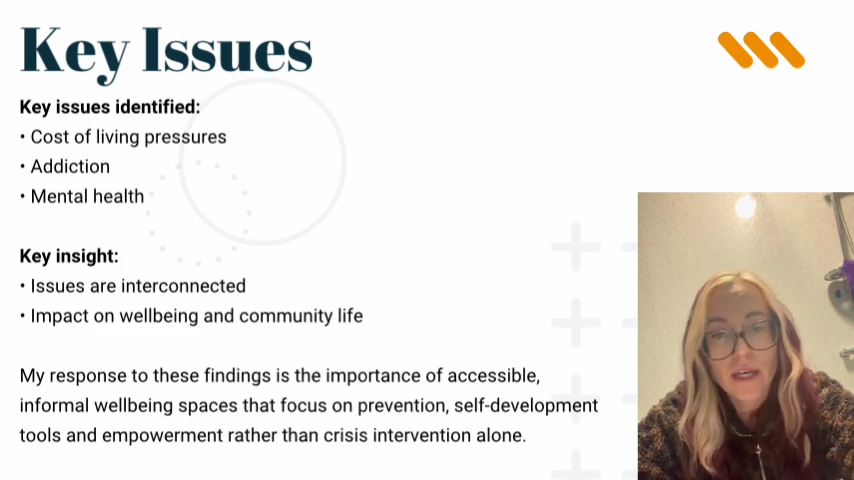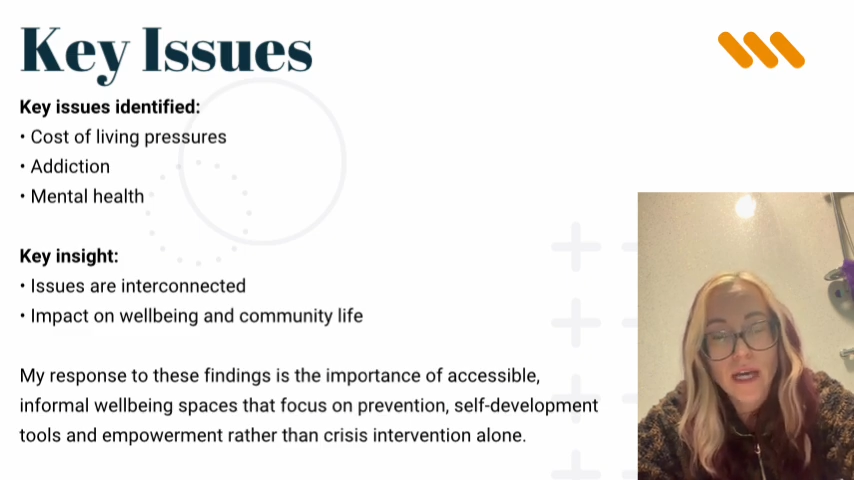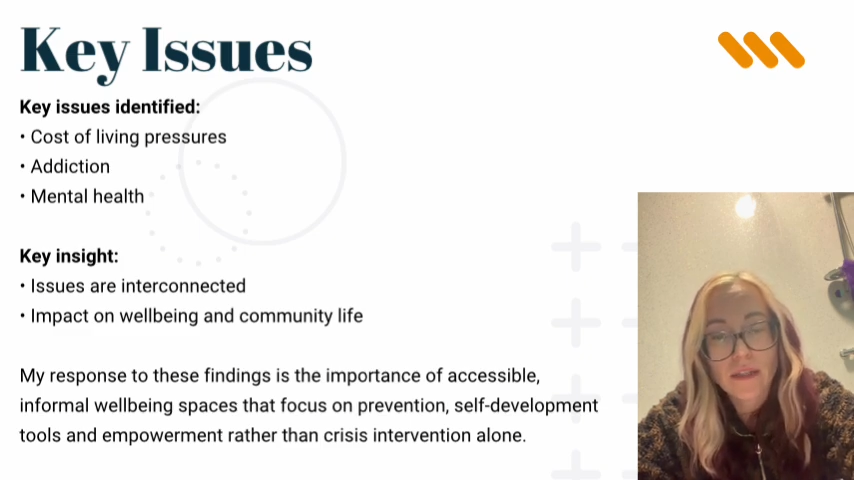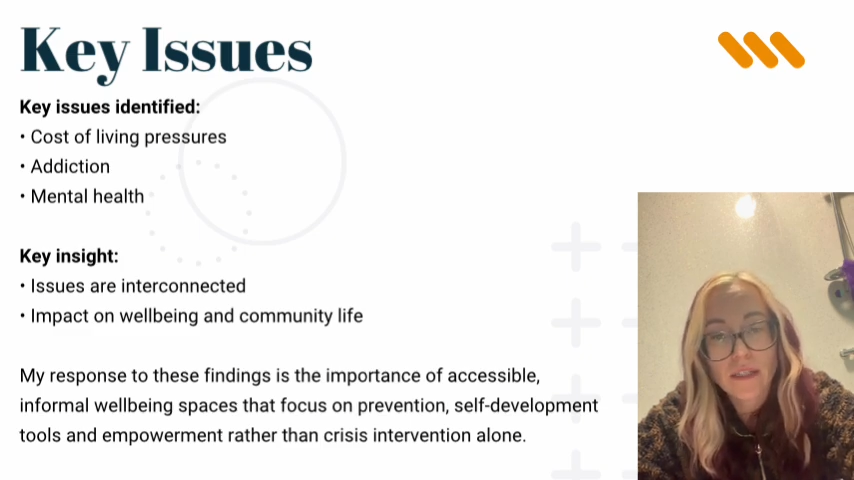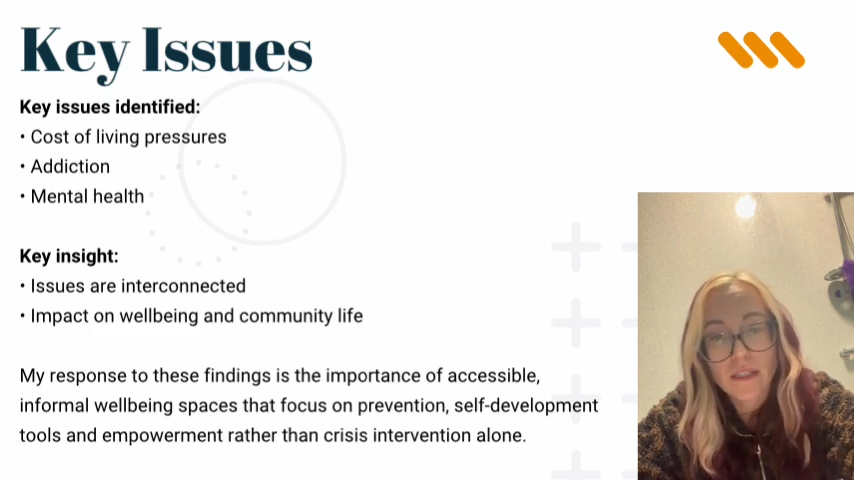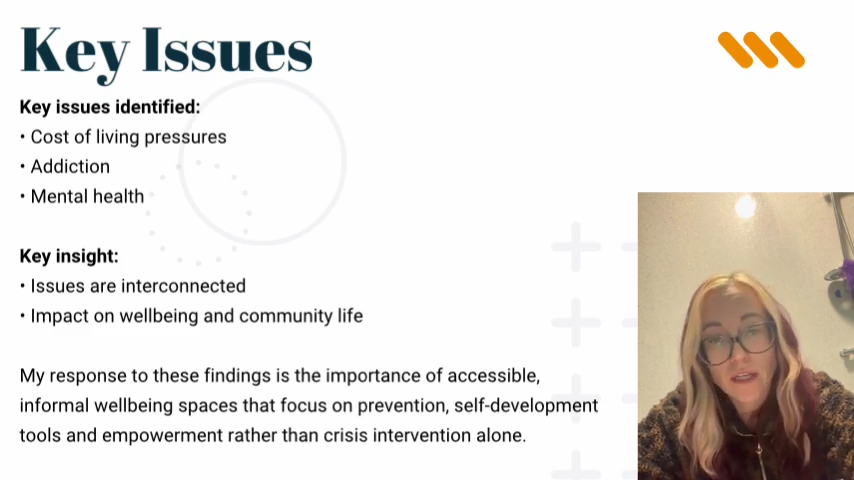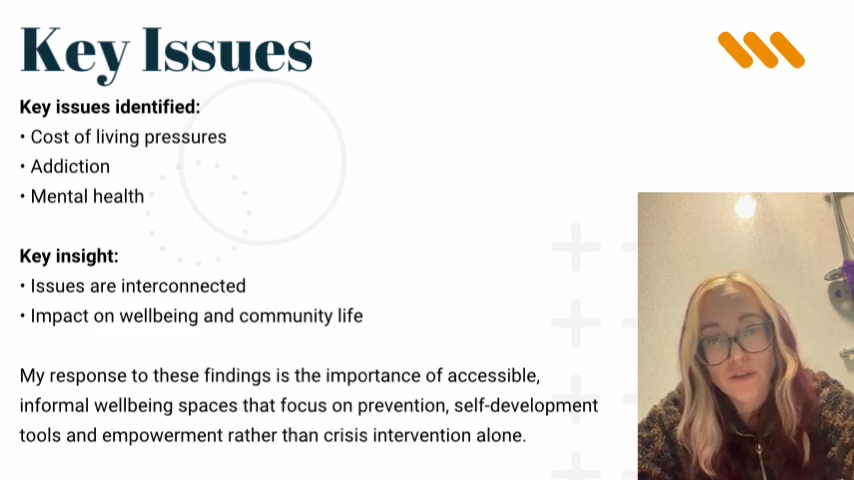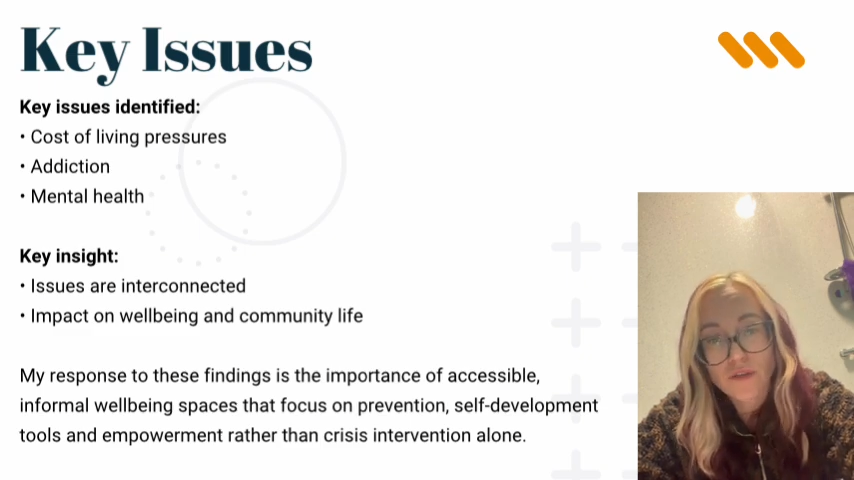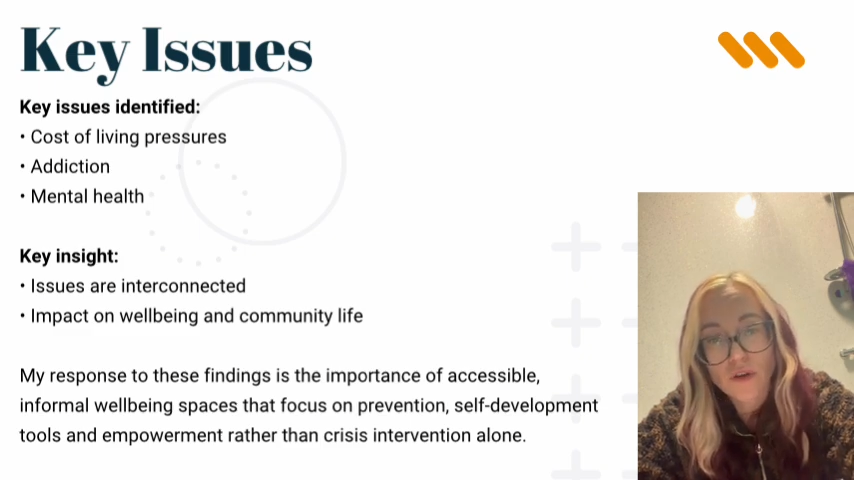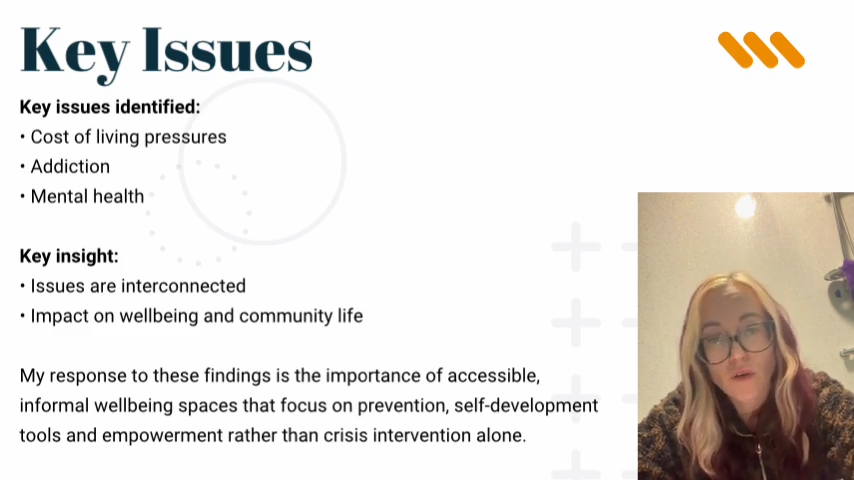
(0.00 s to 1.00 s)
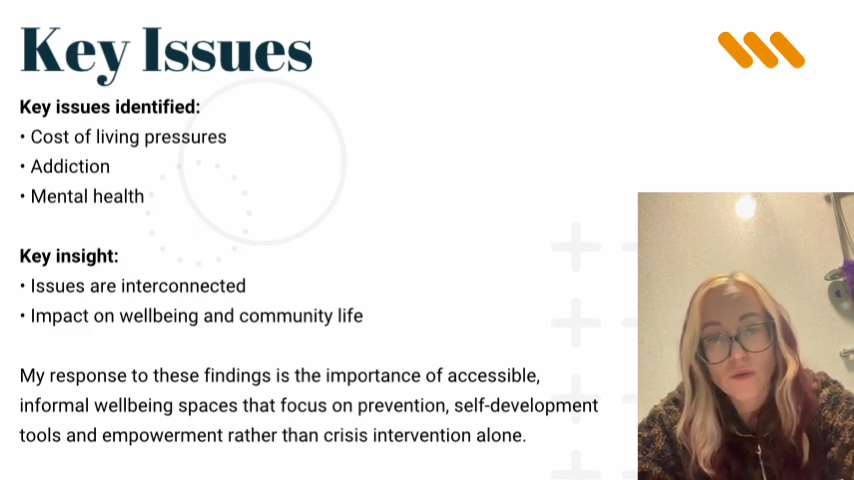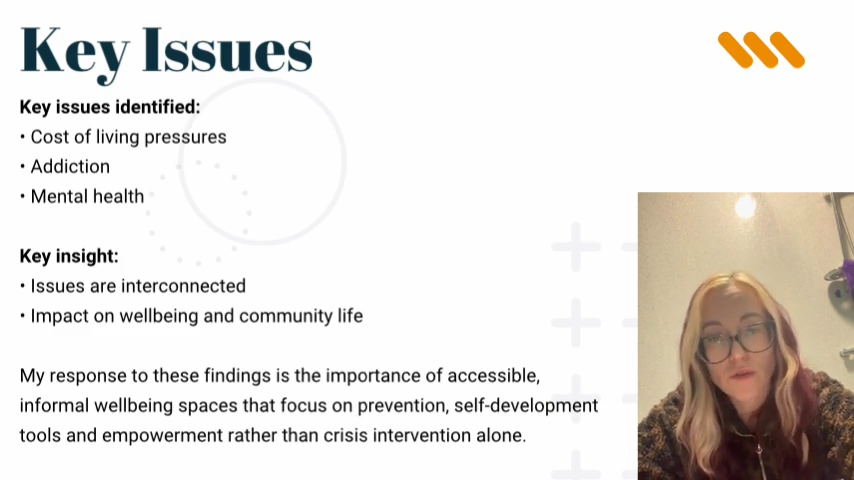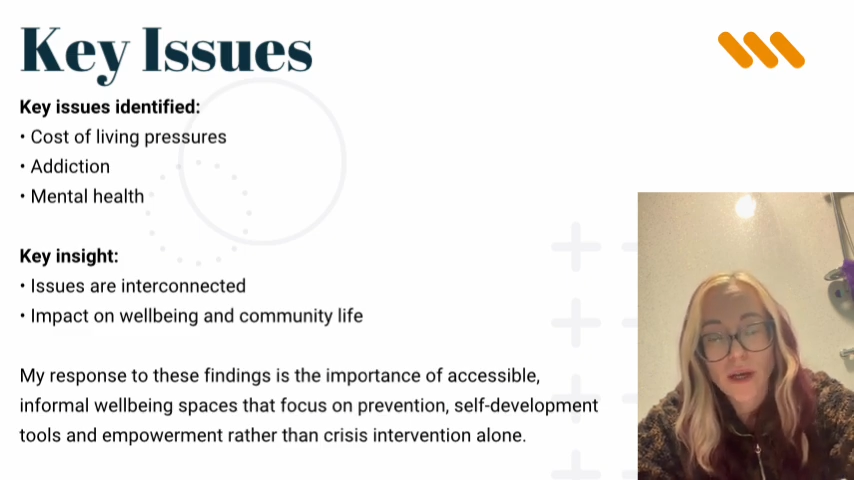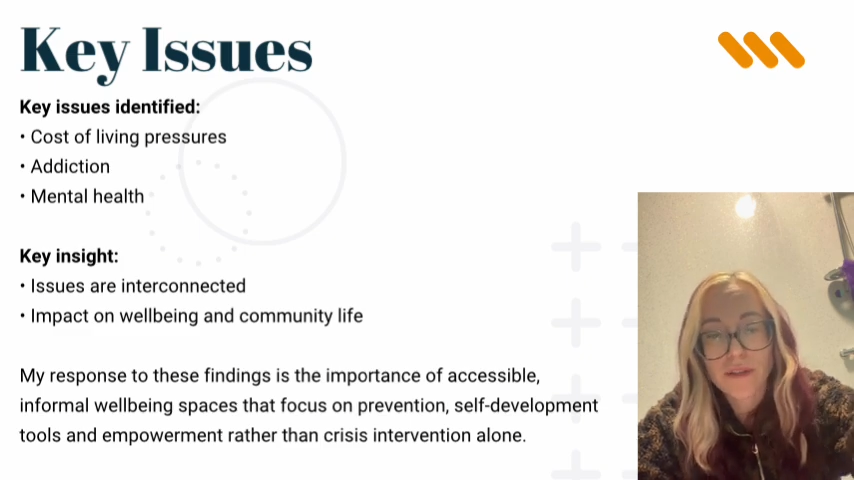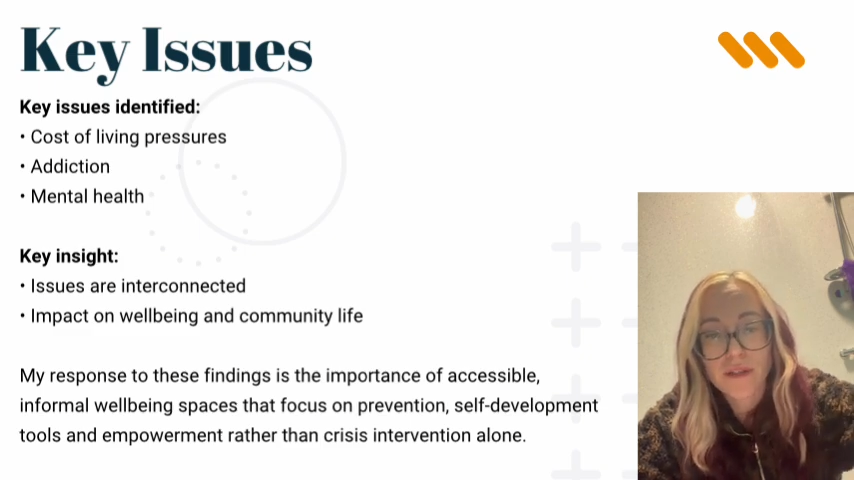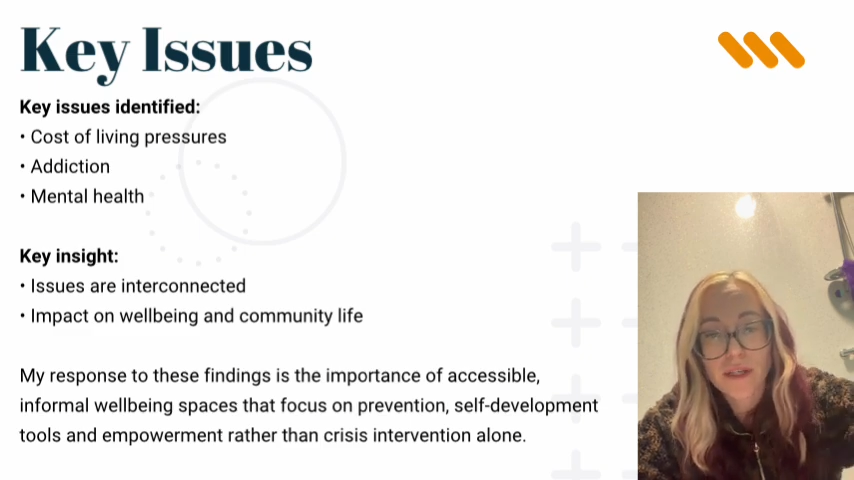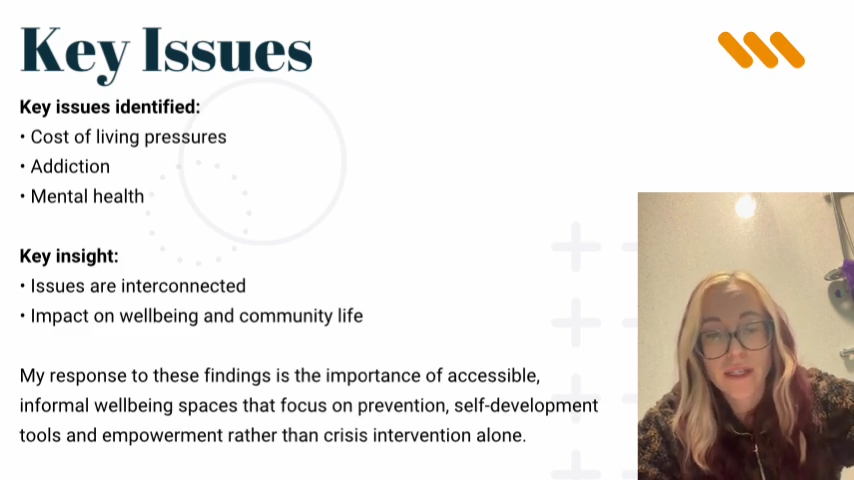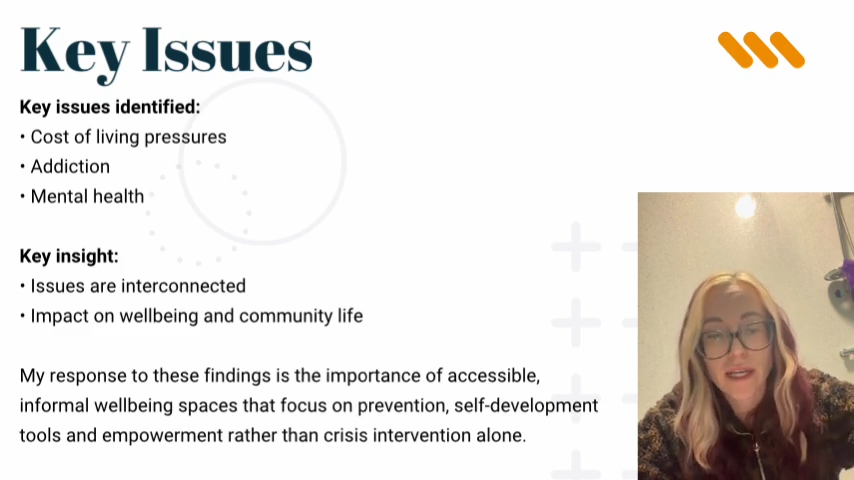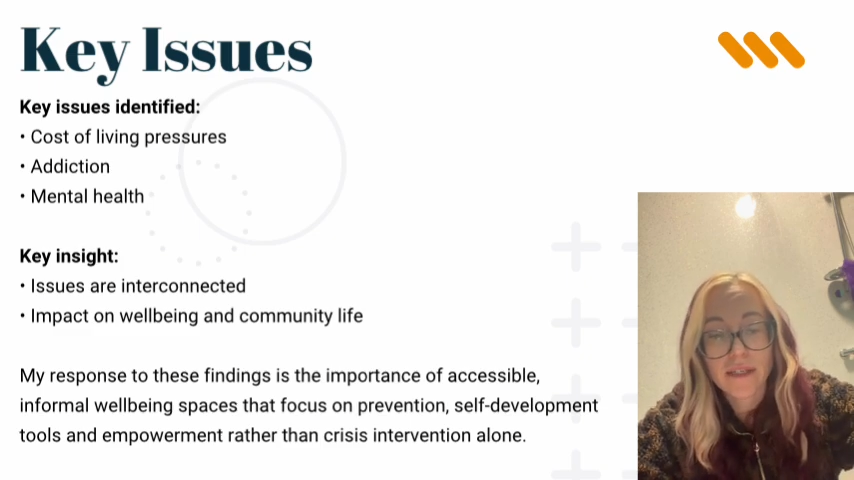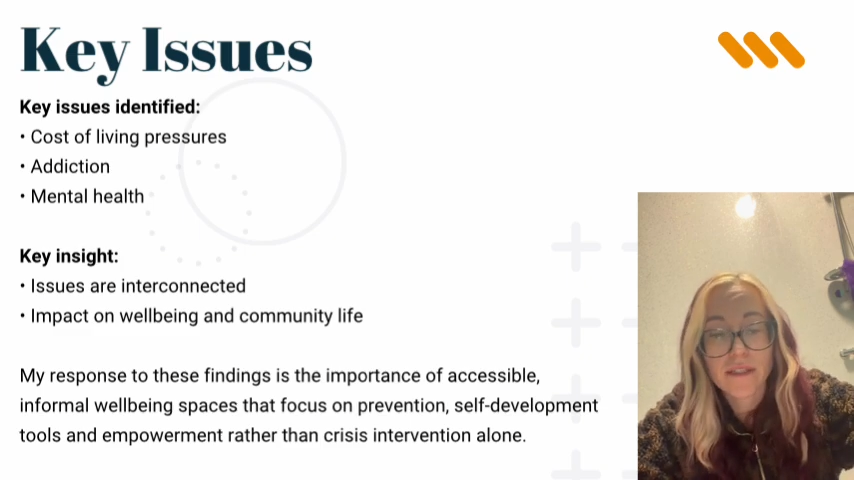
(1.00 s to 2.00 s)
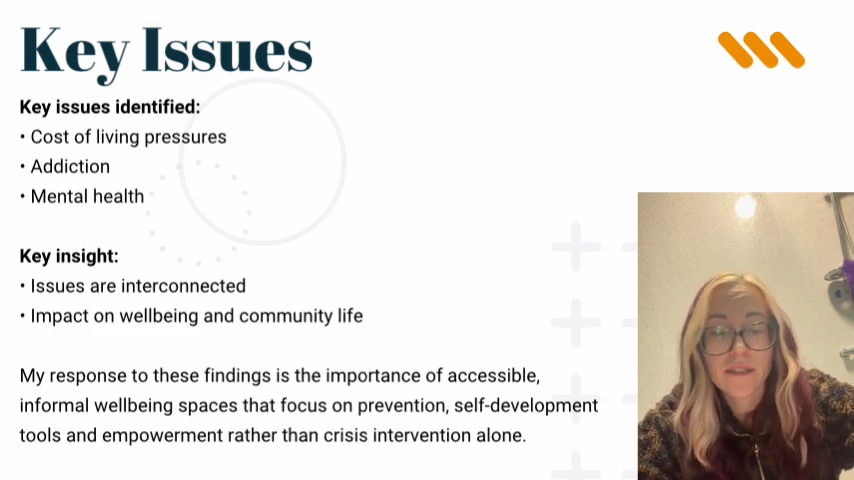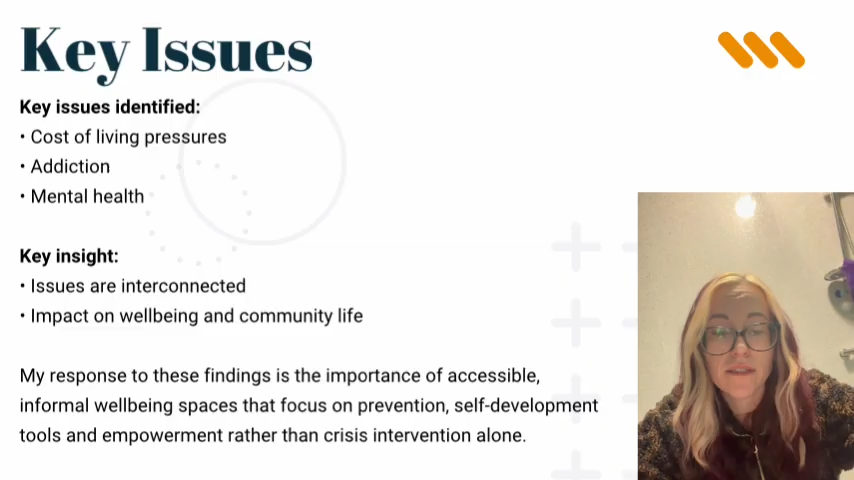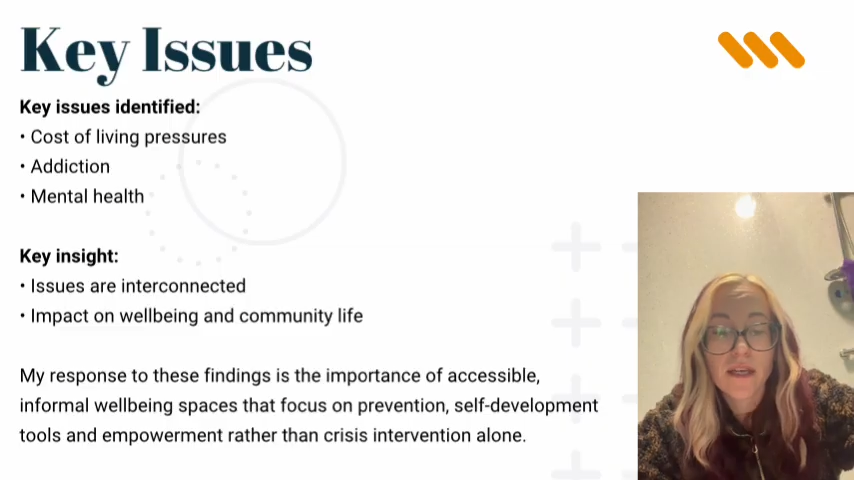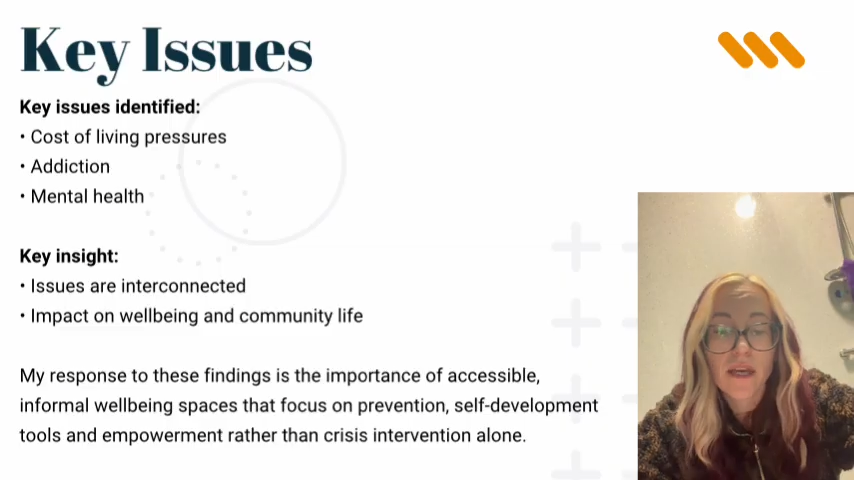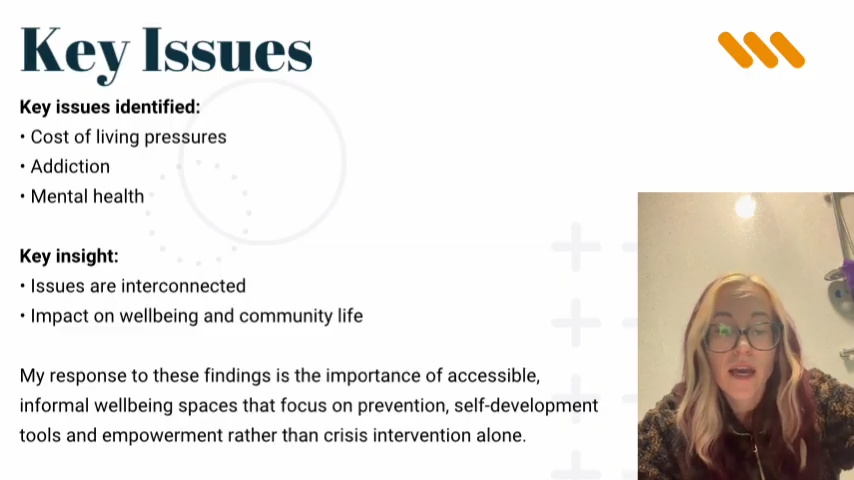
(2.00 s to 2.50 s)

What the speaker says: And these issues are also interconnected,